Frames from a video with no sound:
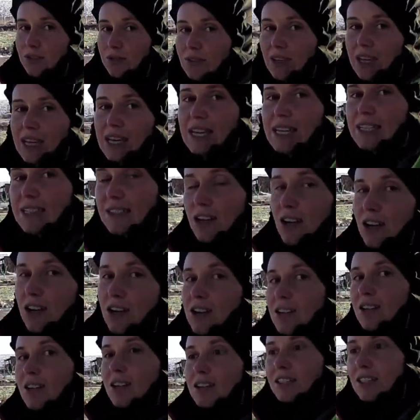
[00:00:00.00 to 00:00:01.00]
duvets
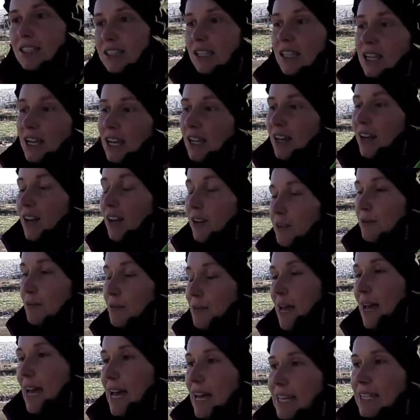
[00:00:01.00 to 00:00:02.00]
on and on
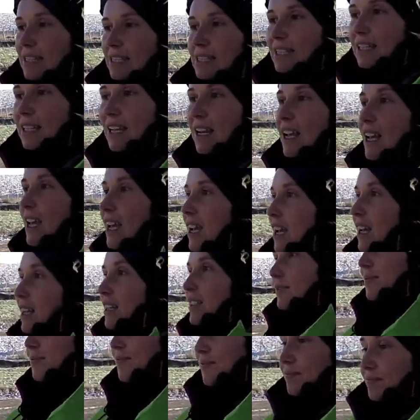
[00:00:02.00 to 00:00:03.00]
the beds
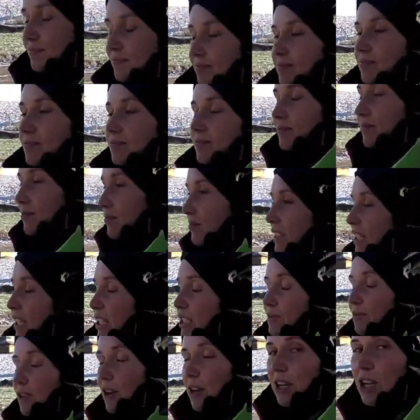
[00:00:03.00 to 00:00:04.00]
and
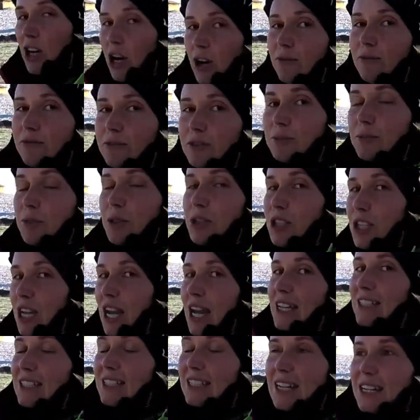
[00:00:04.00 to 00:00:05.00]
it's very comfortable.
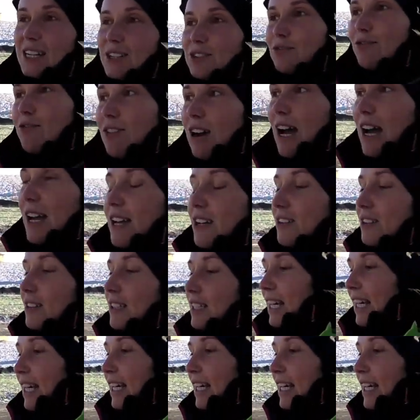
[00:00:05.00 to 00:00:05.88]
She has a nice fire